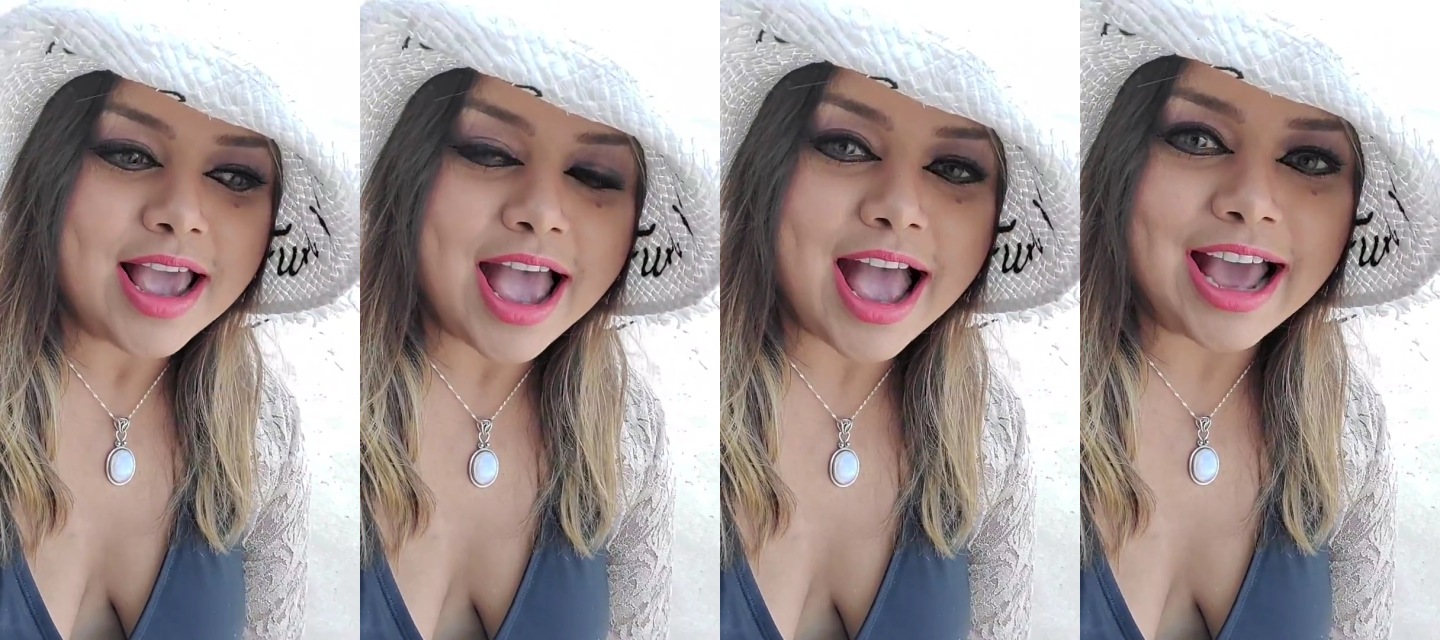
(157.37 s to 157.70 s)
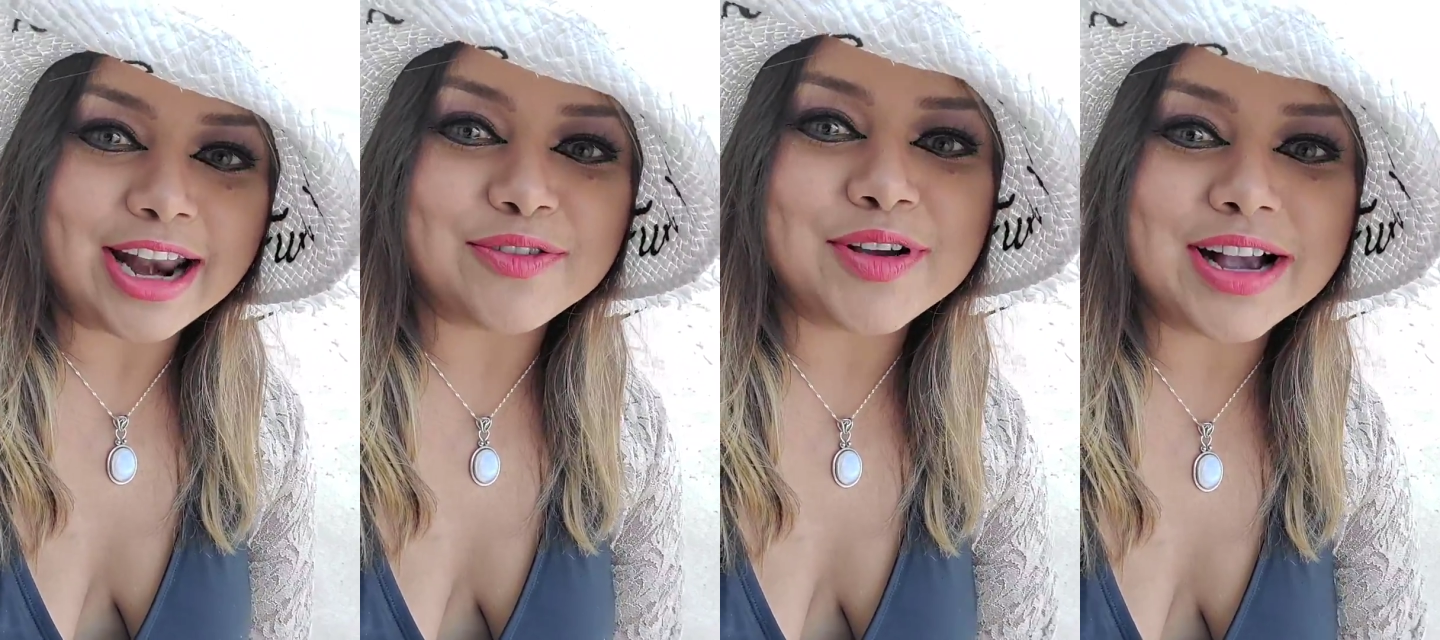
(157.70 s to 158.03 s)

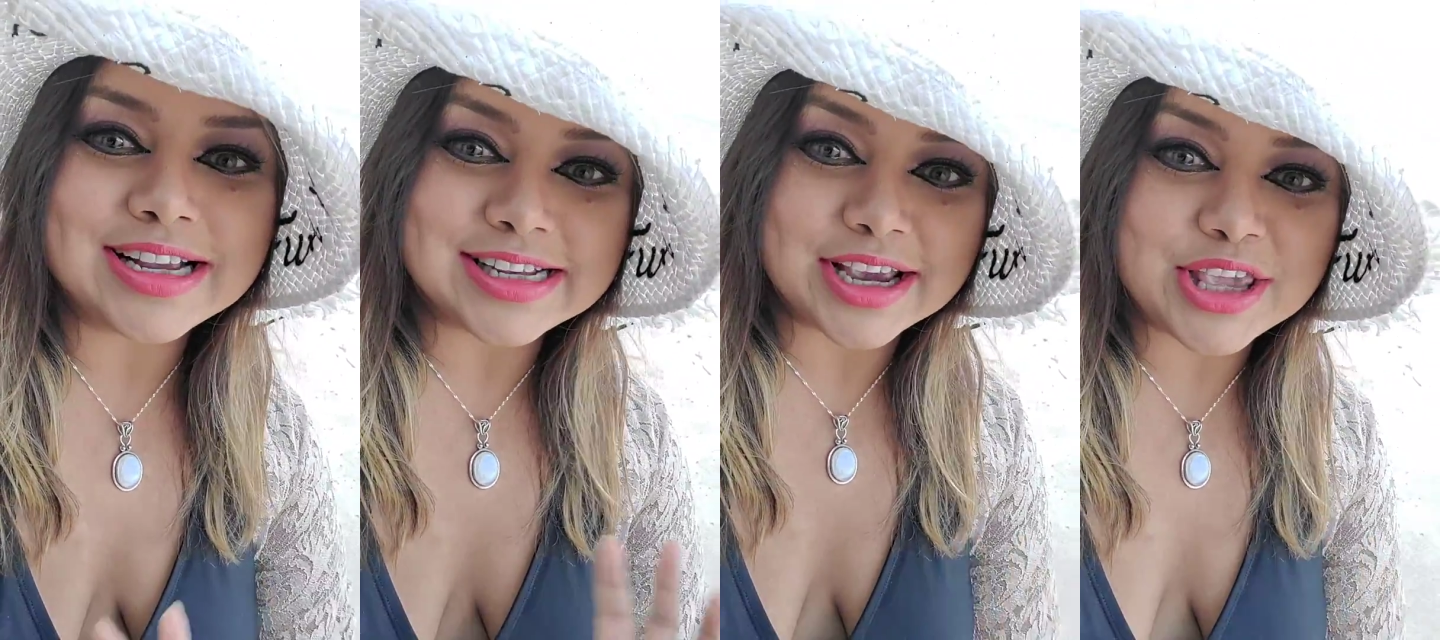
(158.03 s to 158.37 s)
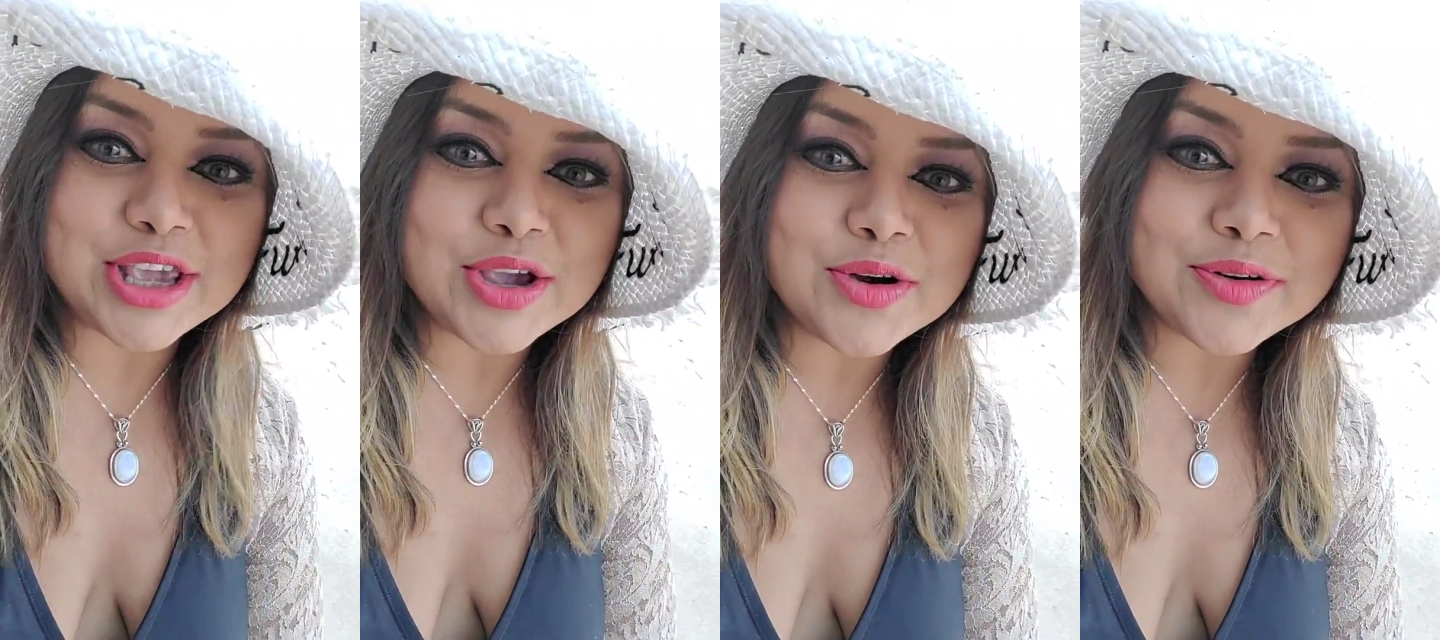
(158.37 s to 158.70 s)
and if you guys are
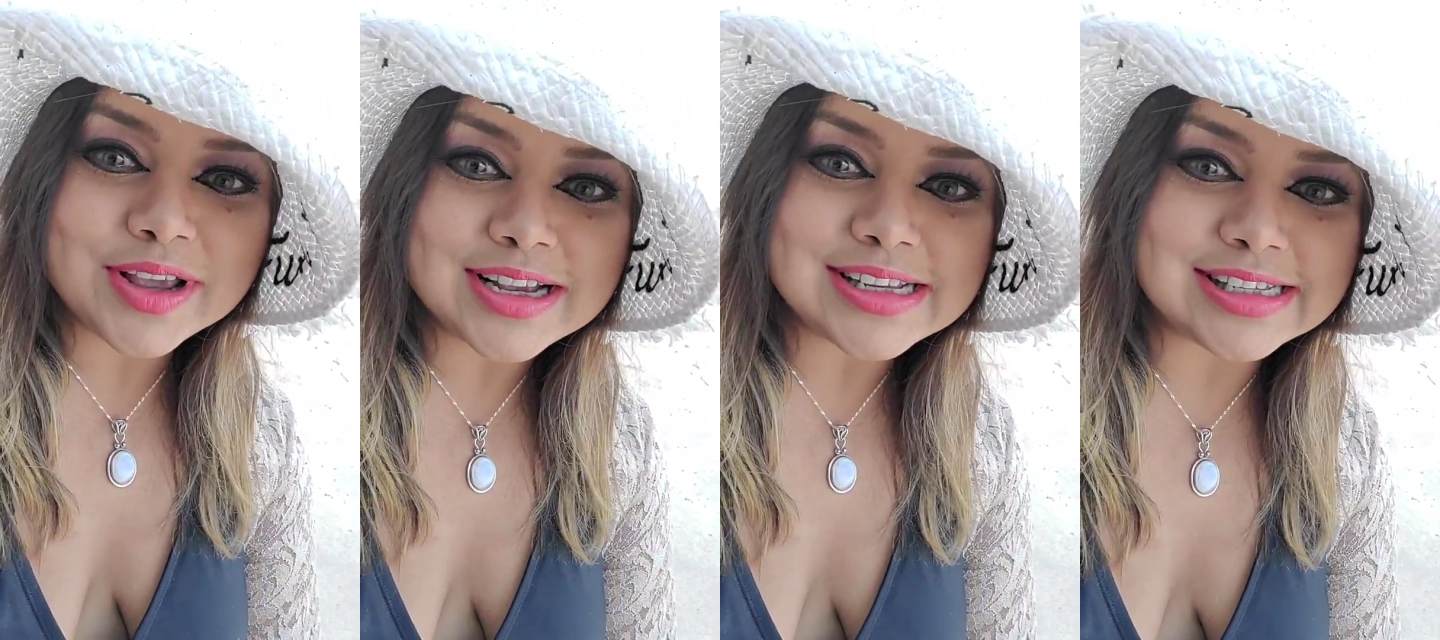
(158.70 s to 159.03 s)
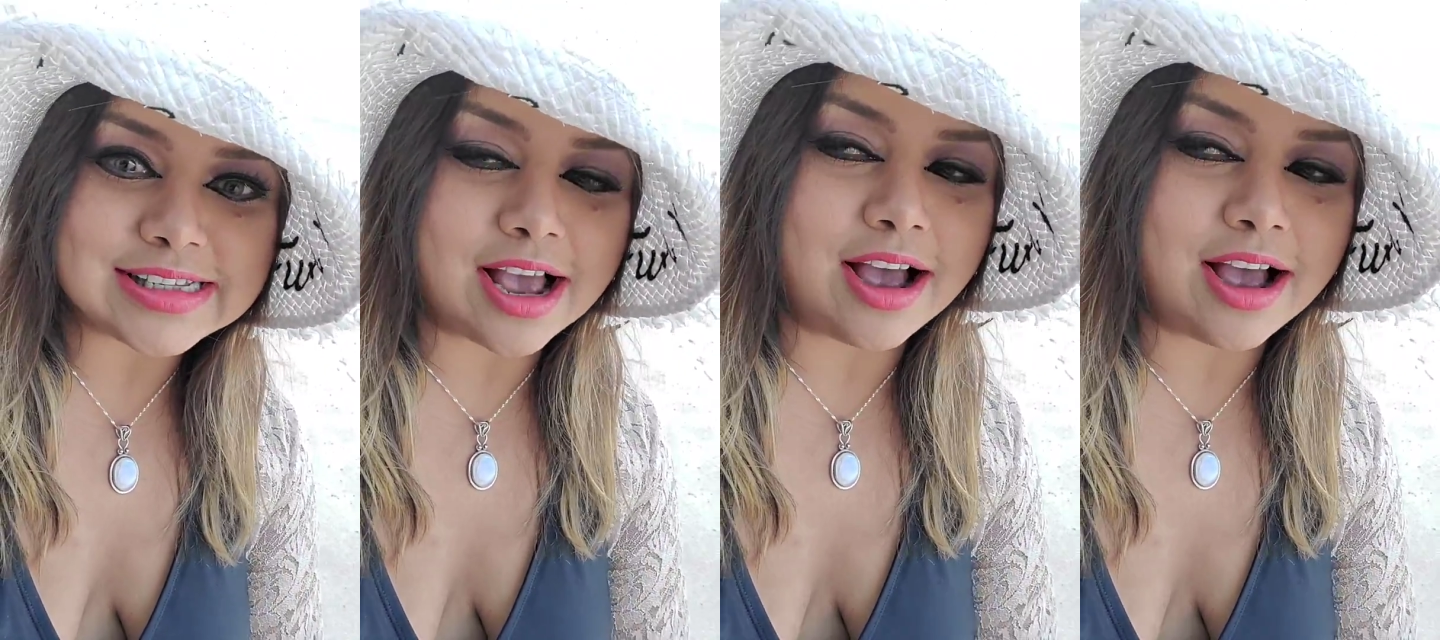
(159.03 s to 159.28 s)
curious